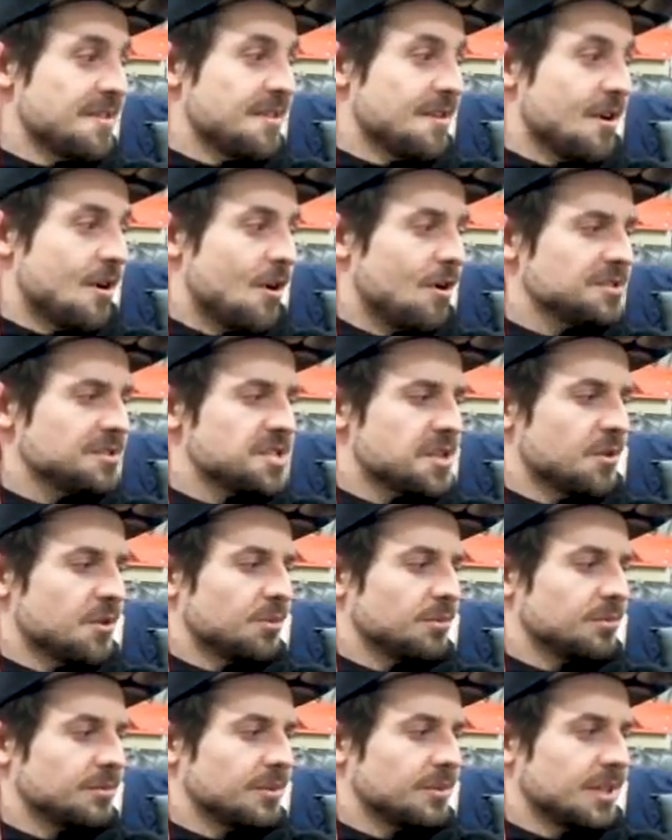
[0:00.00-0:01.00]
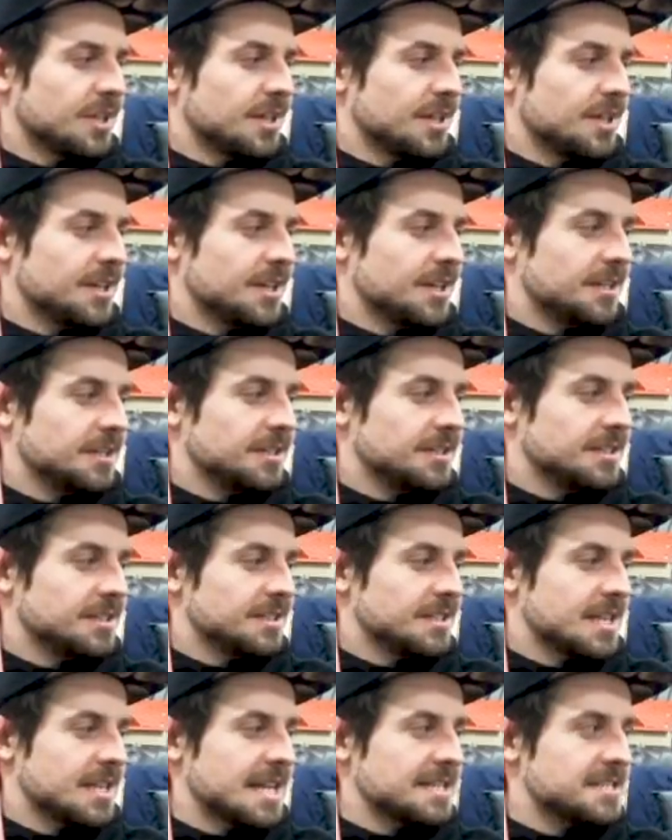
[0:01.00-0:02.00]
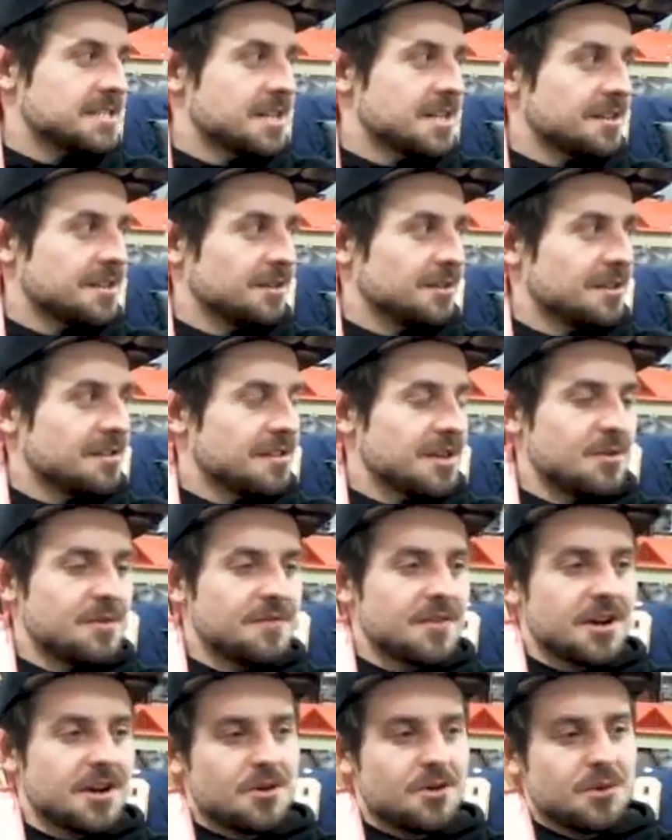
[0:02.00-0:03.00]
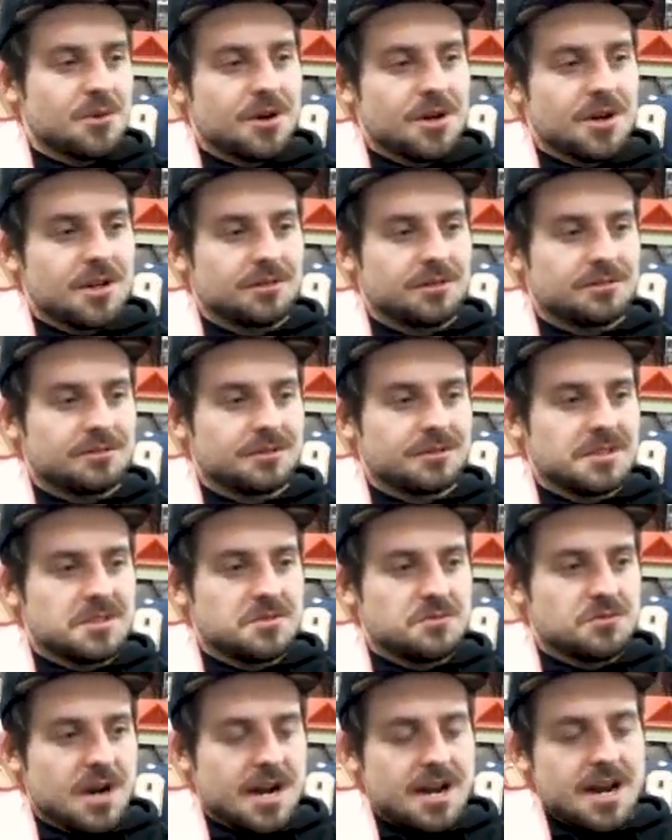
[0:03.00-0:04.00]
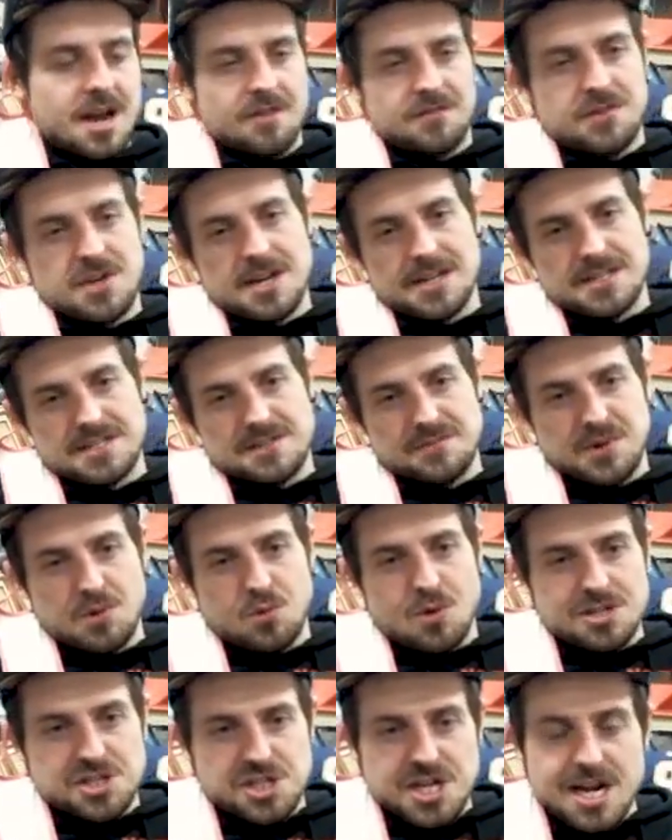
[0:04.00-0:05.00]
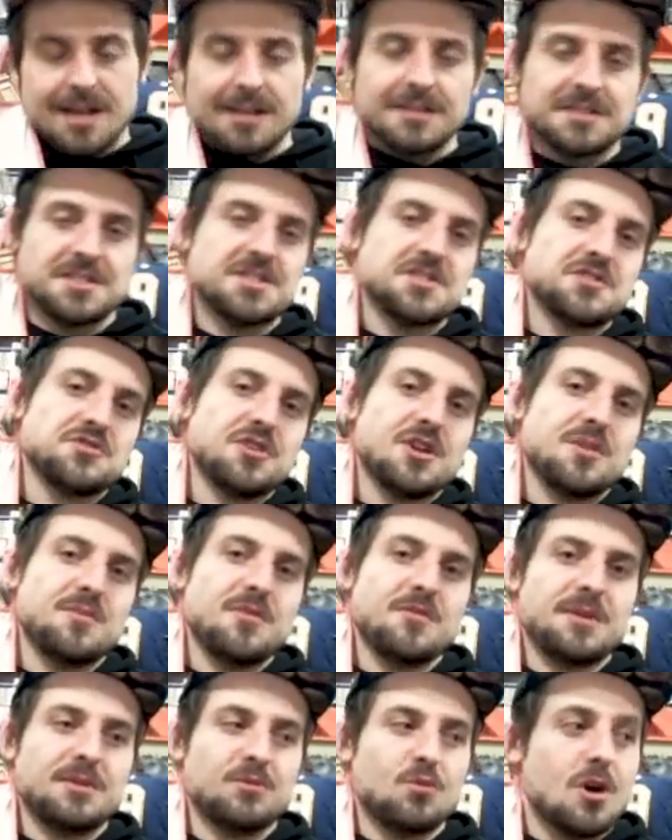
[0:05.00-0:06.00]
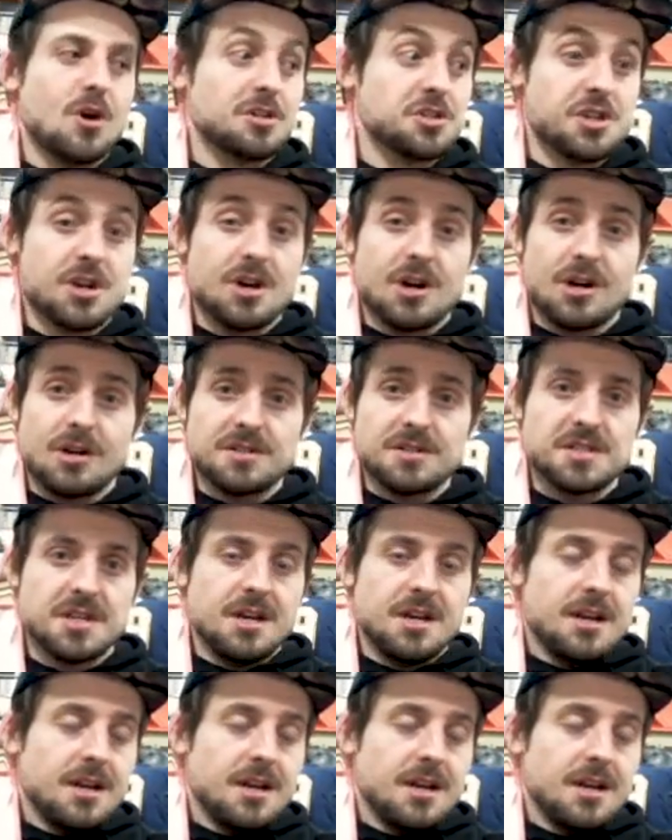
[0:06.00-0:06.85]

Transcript: Also, that's not the only thing we've got going on right now. If you guys have been watching Alex's stream, you've been watching ours,